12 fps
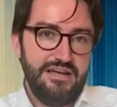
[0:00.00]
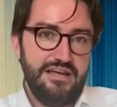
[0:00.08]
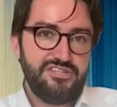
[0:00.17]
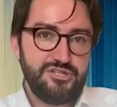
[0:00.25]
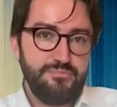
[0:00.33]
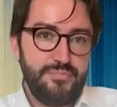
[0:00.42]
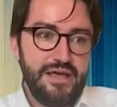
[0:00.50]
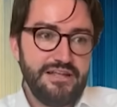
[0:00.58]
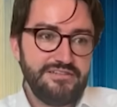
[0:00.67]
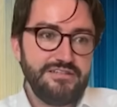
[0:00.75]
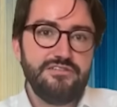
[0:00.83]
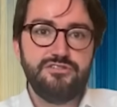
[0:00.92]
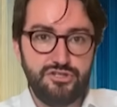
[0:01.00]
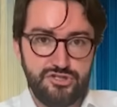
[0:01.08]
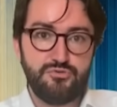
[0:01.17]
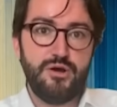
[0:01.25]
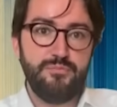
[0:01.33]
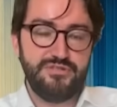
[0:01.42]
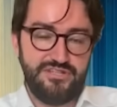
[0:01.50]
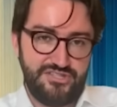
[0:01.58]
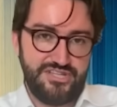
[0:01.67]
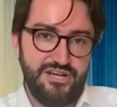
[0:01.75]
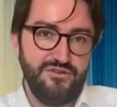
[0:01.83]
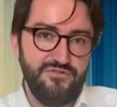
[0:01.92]
its ability to disrupt
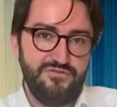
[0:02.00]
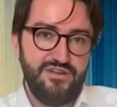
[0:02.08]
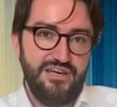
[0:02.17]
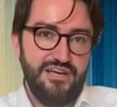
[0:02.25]
itself.